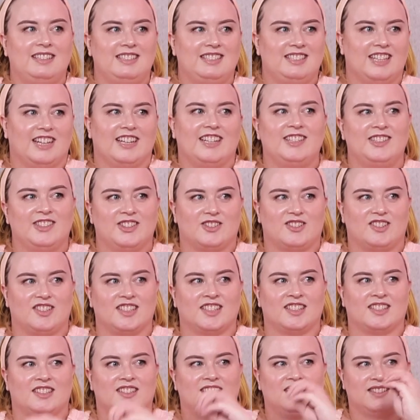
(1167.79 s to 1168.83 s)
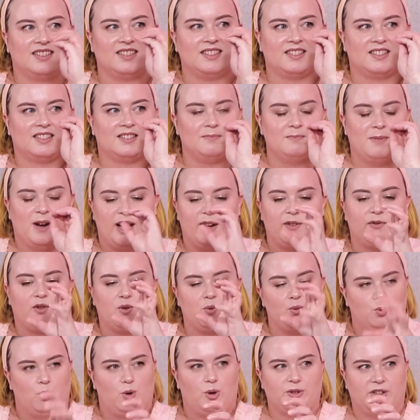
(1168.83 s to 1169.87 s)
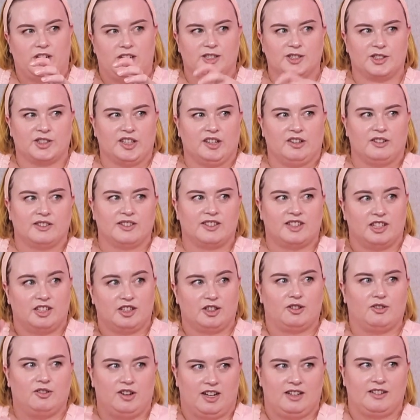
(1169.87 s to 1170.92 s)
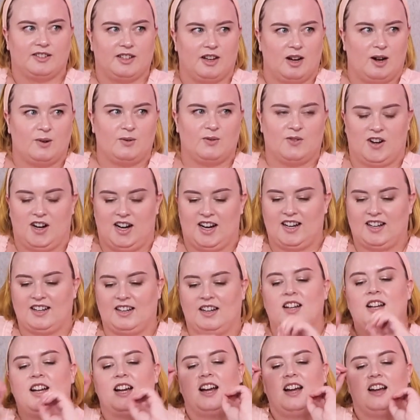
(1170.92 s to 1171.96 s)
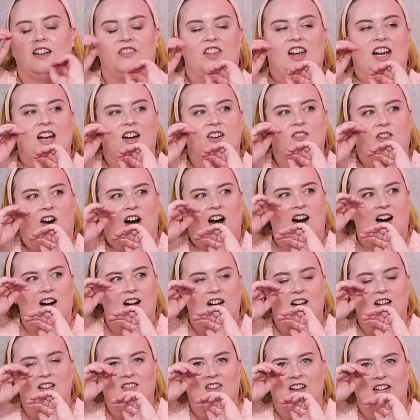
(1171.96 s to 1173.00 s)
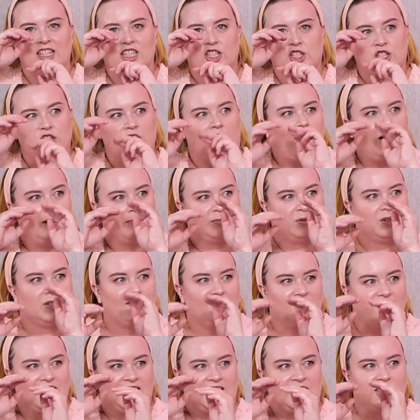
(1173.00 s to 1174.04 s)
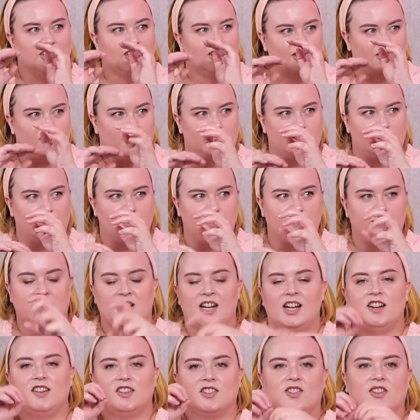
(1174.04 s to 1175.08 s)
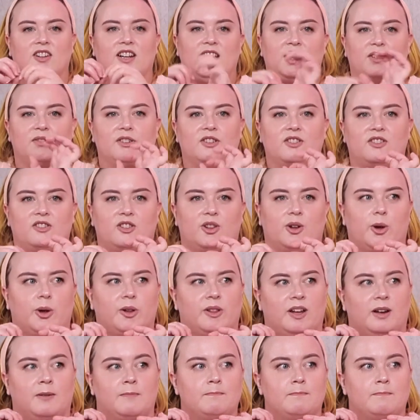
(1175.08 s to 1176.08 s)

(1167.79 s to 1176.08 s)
dangerous because it's made from walnut shells that are ground up, right? And they have like sharp little edges on them. So even though they're